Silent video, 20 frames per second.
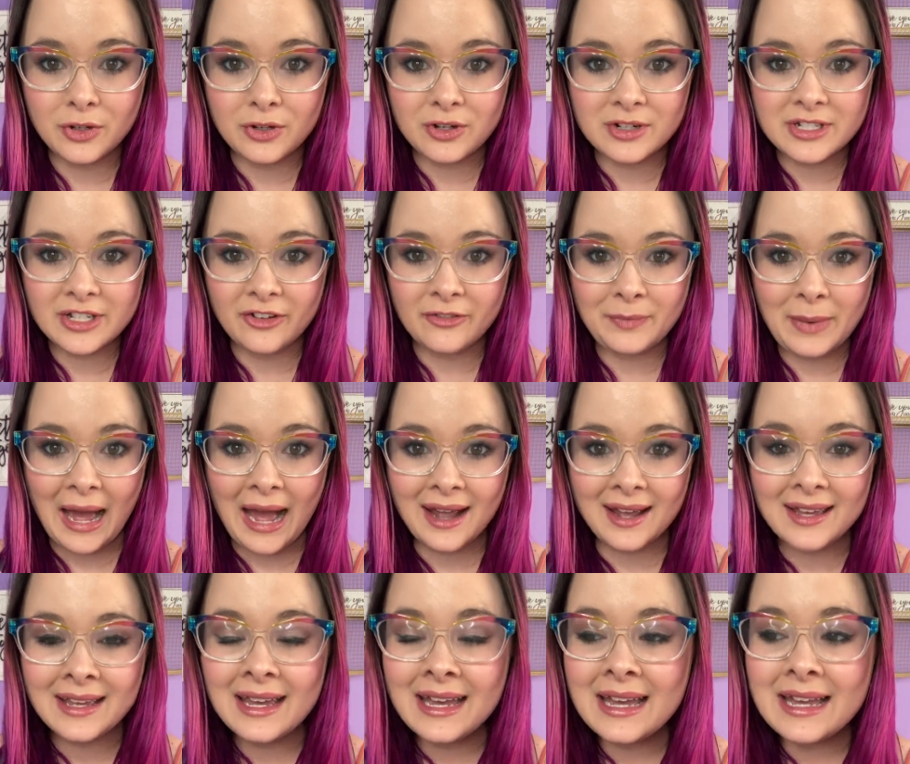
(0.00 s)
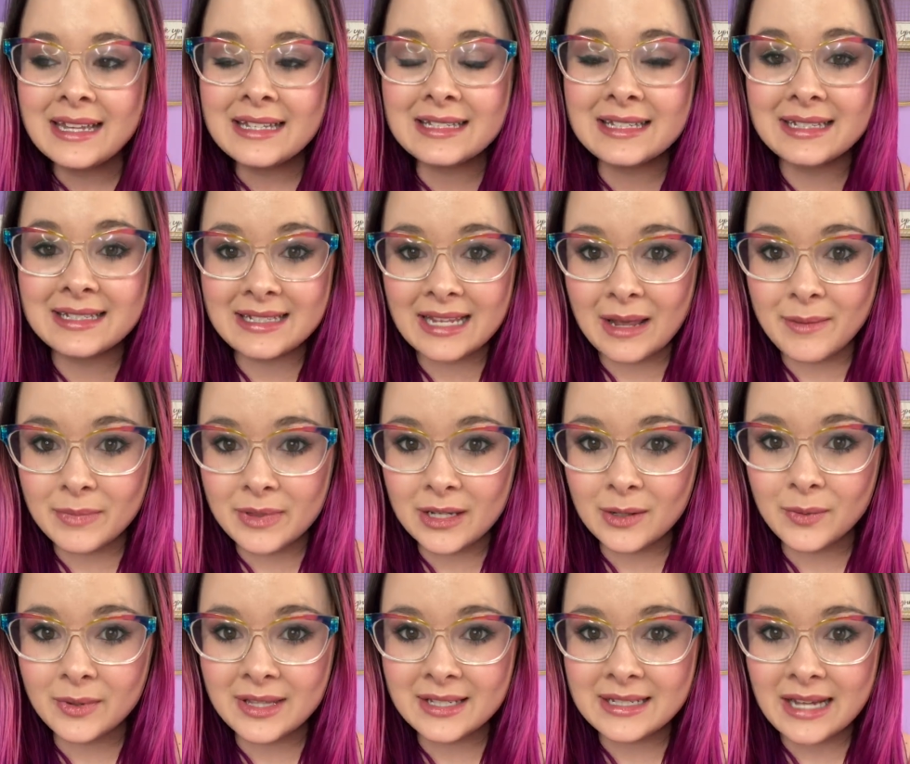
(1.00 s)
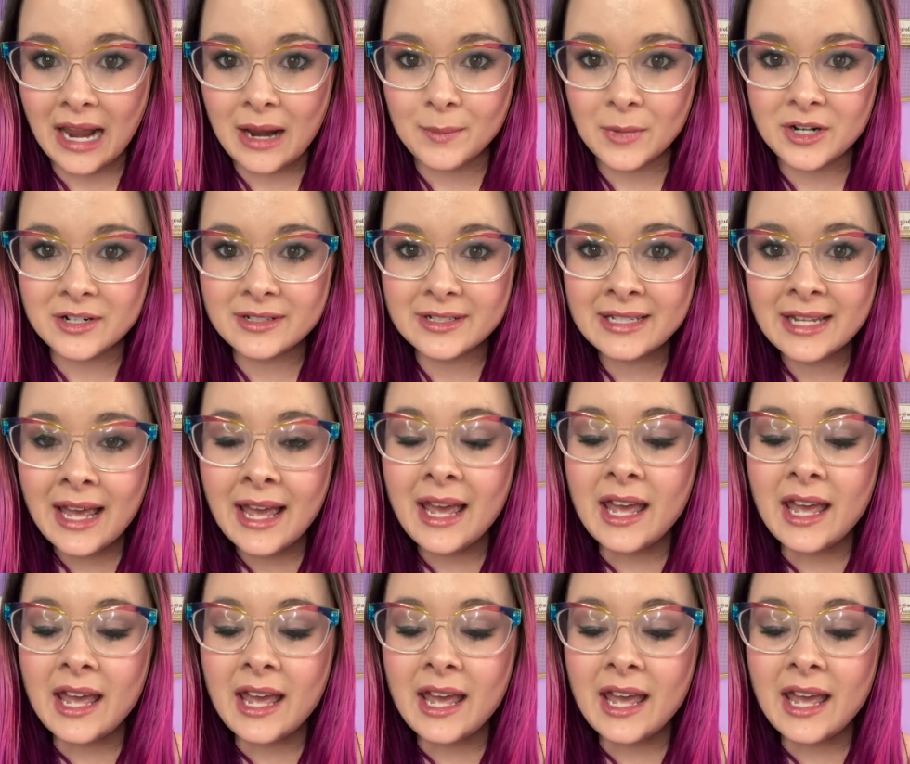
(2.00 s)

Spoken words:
yourself back. It's the same thing with the timers.